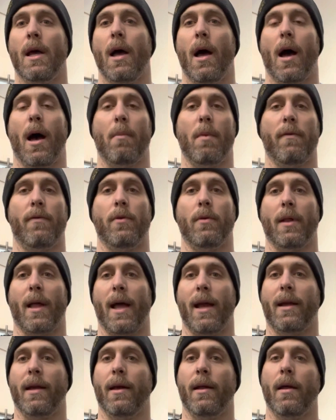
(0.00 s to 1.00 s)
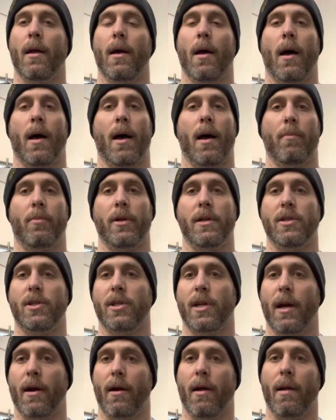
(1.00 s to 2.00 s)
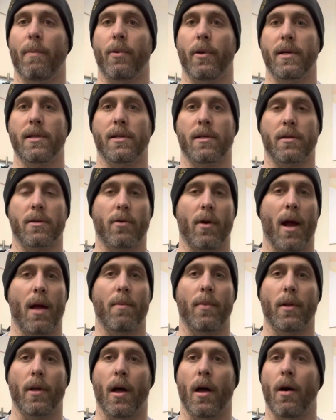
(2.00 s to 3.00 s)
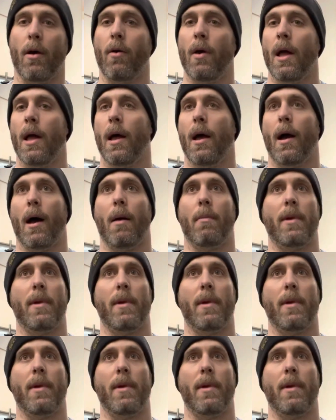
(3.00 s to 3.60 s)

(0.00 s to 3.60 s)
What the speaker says: If you like it, please share it. Please subscribe below.